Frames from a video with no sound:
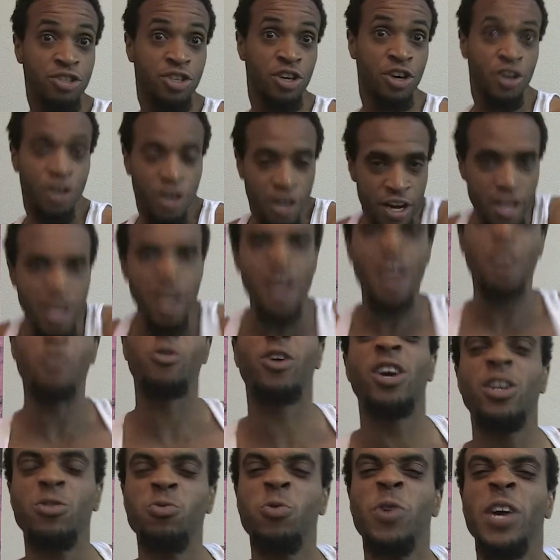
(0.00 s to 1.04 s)
good,
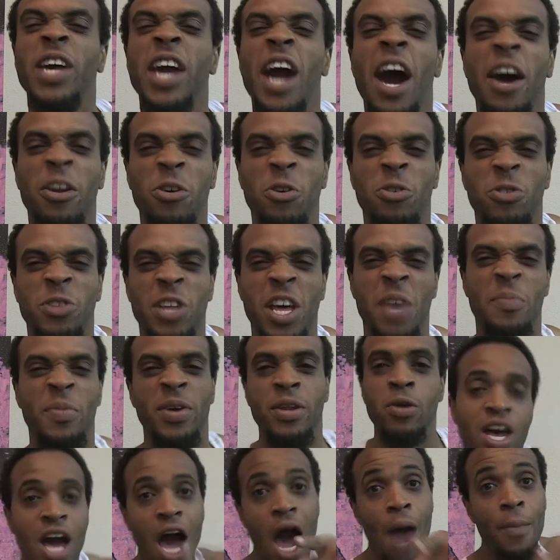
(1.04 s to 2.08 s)
because mm. we got on
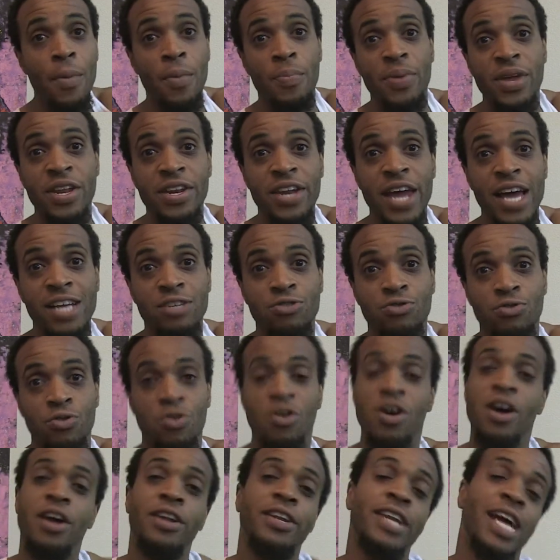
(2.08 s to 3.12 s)
lemon. I'm gonna be natural,
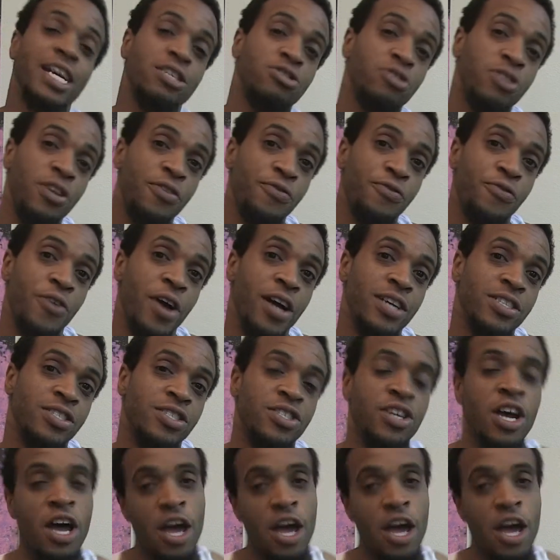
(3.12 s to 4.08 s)
naturally fresh,